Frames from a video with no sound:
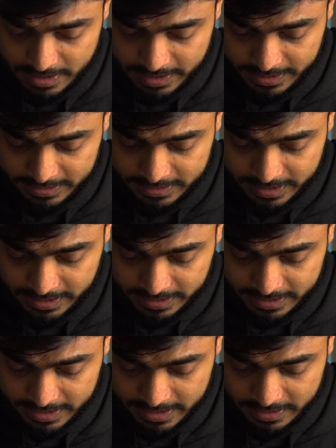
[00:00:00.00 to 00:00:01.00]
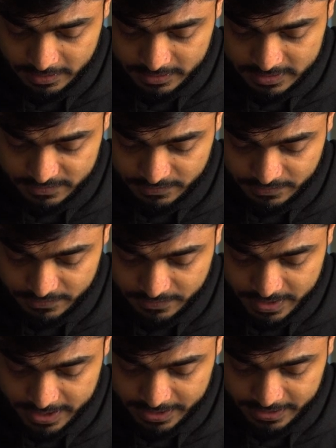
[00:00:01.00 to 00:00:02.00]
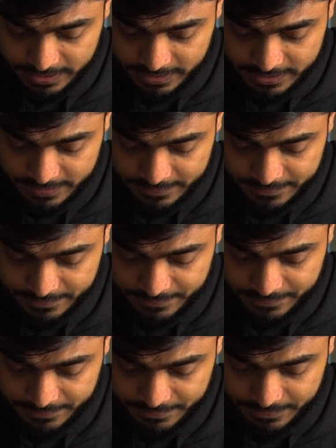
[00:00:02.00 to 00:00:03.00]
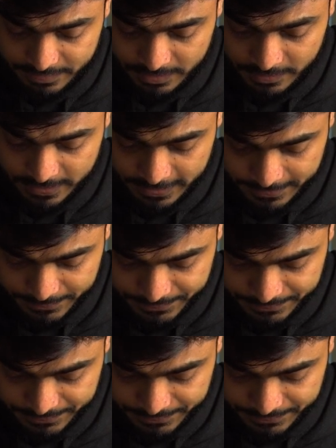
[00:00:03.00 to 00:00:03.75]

I think it looks fine here. Okay.